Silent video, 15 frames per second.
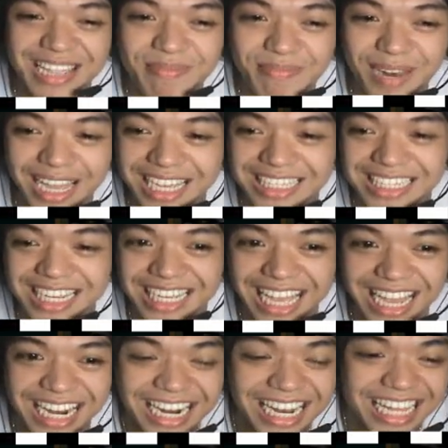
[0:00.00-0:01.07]
same place Hello?
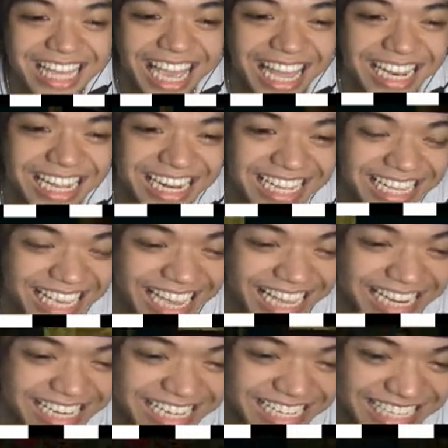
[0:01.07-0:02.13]
again and again and
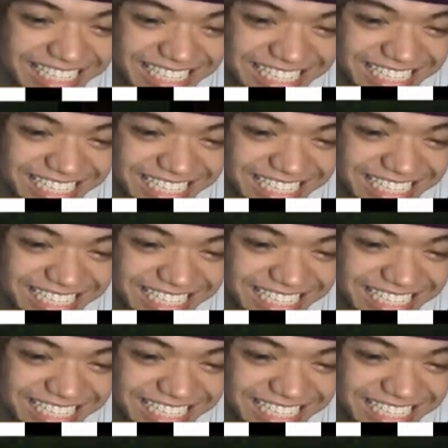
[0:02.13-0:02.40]
again.